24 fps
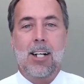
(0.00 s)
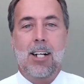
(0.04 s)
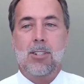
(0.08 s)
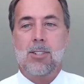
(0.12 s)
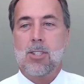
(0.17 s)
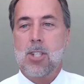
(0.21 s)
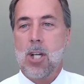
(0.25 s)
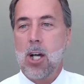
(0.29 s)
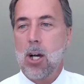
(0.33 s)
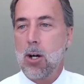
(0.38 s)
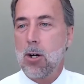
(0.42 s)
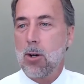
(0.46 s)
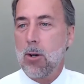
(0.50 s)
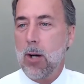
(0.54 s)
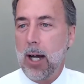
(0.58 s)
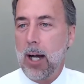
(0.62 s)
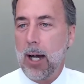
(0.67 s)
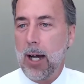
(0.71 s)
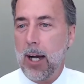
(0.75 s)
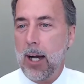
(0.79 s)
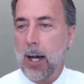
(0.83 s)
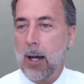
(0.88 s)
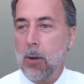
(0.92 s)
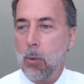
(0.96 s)

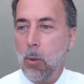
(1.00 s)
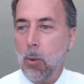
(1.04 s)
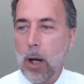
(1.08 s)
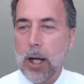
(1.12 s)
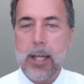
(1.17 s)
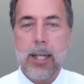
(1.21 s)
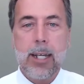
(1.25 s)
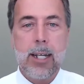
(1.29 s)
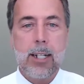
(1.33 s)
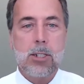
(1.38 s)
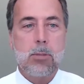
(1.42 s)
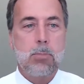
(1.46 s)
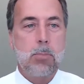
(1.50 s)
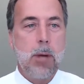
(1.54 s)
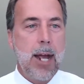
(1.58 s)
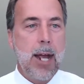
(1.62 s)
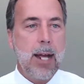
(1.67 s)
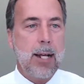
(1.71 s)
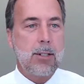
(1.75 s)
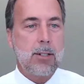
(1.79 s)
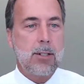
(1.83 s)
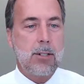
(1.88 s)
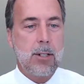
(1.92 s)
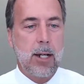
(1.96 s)
So when he gets
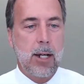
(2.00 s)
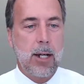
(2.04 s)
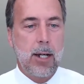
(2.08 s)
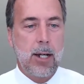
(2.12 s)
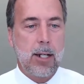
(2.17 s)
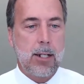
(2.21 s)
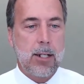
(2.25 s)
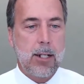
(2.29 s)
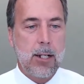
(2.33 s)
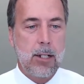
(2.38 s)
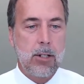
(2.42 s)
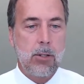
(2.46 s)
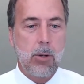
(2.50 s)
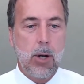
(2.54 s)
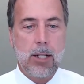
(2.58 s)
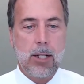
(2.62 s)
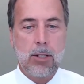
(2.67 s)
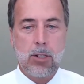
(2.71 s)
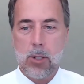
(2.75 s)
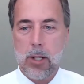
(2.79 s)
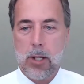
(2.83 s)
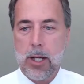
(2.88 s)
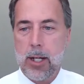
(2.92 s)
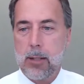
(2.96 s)
back,
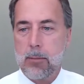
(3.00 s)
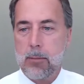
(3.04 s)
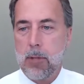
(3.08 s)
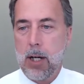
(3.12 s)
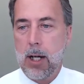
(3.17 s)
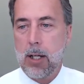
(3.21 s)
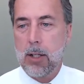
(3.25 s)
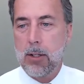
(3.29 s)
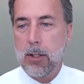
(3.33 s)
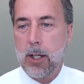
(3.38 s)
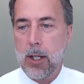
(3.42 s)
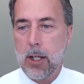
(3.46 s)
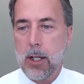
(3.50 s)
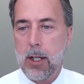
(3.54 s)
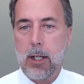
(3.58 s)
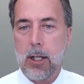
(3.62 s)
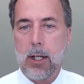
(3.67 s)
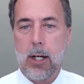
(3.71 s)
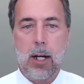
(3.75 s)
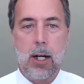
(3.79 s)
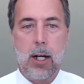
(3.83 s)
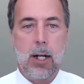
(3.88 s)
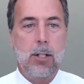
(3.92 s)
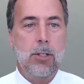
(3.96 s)
congratulate him on
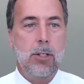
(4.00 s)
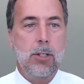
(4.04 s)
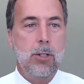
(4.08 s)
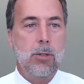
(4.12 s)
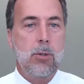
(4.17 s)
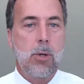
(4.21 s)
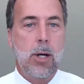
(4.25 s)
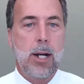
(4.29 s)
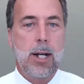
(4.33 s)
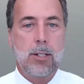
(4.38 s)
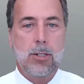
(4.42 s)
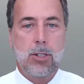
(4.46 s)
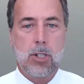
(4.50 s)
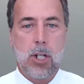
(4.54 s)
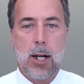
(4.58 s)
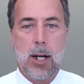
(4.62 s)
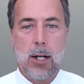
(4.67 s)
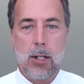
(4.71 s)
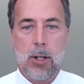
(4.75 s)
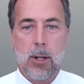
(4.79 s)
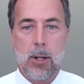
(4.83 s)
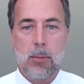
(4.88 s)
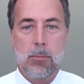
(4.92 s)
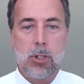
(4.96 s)
the new
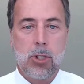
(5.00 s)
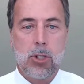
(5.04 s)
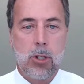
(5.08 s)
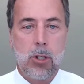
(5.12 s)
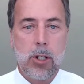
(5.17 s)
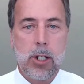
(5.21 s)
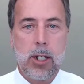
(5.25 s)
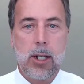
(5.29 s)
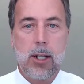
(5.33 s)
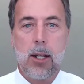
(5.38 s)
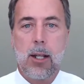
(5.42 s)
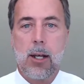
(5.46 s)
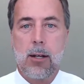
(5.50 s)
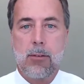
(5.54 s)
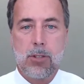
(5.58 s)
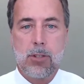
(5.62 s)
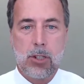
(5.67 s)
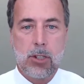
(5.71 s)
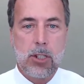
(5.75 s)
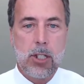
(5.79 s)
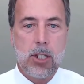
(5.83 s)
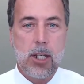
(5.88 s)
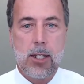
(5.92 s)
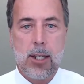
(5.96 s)
grandchild. I'm sure he'd love
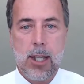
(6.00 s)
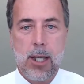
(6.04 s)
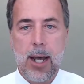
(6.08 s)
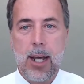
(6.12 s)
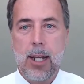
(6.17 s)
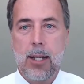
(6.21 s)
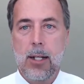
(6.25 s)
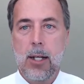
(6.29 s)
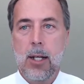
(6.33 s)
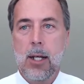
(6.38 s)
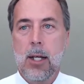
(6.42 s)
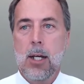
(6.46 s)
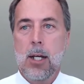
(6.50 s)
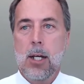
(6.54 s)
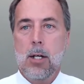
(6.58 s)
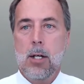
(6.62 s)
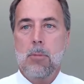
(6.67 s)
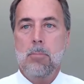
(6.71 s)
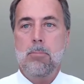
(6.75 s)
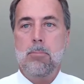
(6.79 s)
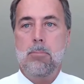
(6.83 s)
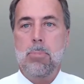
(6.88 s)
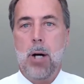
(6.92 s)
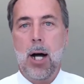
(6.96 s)
to see that.
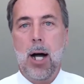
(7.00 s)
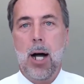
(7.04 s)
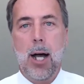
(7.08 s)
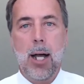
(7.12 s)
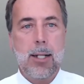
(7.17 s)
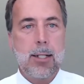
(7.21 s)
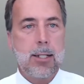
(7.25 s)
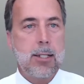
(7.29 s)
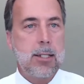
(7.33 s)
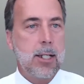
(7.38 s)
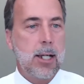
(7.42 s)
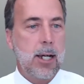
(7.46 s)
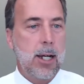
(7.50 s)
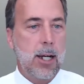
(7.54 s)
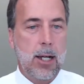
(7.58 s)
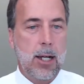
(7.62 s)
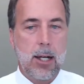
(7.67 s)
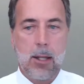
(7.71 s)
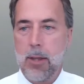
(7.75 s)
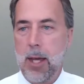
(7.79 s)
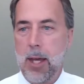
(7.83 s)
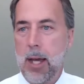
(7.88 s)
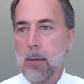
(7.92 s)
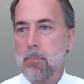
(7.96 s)
But
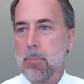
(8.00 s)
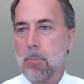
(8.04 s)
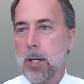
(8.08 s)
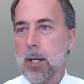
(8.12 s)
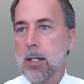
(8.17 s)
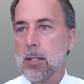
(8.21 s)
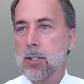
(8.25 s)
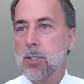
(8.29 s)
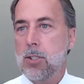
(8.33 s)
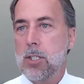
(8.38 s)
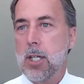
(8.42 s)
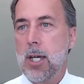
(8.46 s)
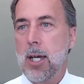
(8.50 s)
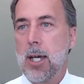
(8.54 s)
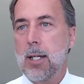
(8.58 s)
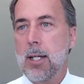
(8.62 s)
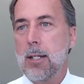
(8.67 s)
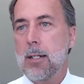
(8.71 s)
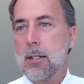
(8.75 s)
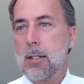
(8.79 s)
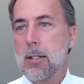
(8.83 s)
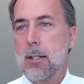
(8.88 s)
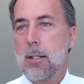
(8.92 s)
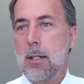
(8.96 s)
that being
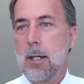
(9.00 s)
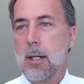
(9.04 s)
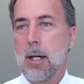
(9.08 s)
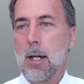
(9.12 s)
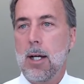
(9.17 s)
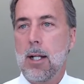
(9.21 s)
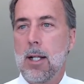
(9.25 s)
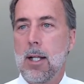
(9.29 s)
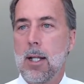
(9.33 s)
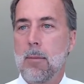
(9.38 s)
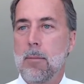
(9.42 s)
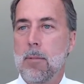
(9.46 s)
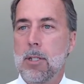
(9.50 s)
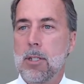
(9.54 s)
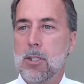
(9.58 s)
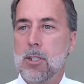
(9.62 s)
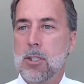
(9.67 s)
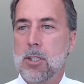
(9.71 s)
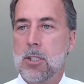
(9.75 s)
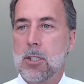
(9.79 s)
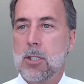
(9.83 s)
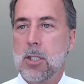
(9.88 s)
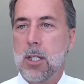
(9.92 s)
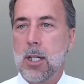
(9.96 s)
said, let me
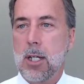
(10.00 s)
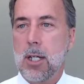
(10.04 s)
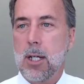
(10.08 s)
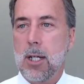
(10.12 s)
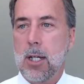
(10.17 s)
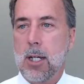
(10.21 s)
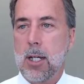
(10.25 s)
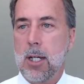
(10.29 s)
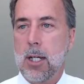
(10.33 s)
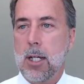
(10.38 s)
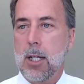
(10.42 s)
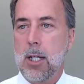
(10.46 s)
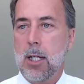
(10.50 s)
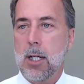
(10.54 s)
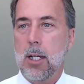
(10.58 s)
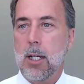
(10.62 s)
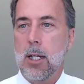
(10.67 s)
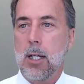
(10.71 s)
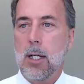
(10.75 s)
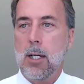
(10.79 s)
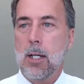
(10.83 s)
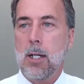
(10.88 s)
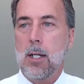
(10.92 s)
see.